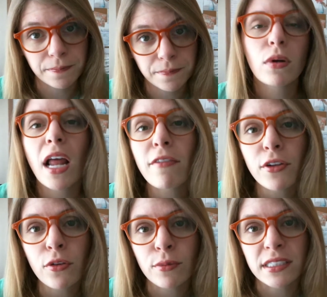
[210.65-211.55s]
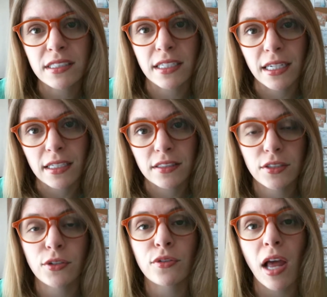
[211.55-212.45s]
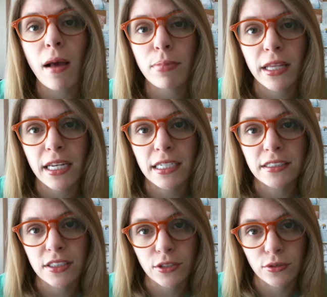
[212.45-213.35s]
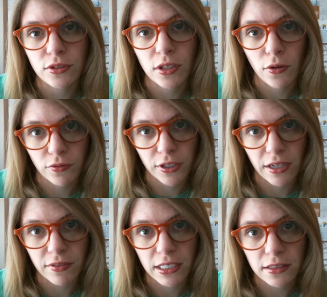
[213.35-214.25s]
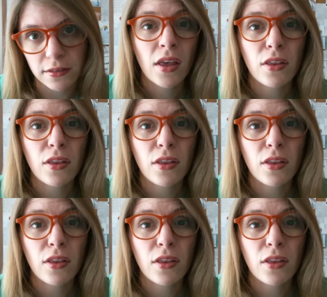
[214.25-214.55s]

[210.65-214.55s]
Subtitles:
Whatever the reason is, you're not planning to use loan forgiveness.